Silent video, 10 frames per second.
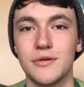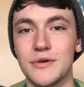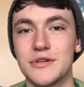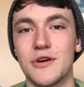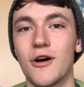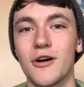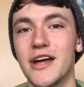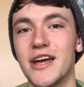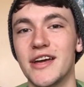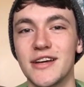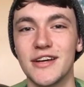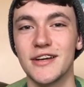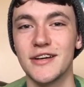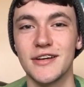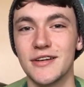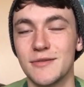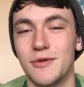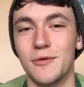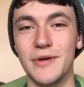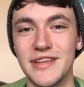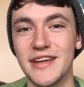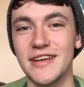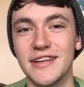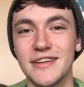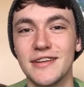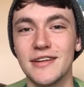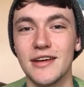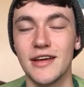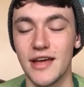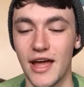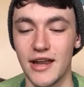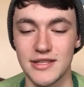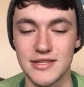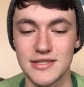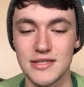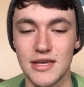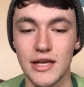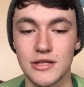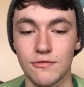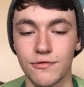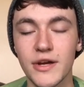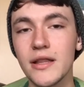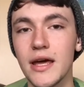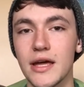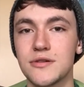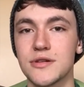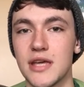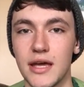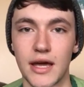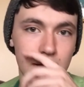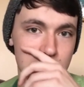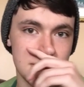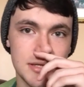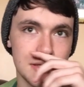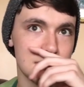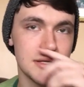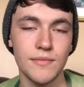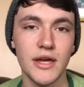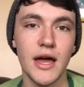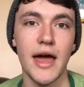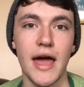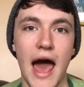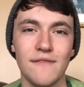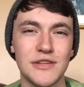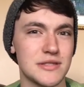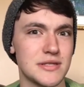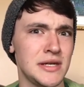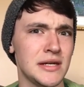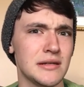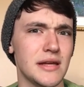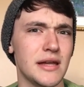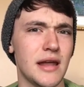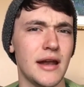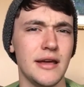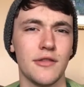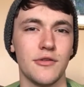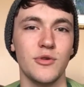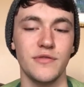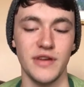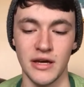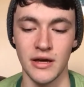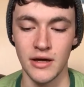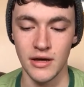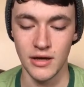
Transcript: We're sorry, but we did it. And it's really interesting, and it's something I haven't seen in any other movie.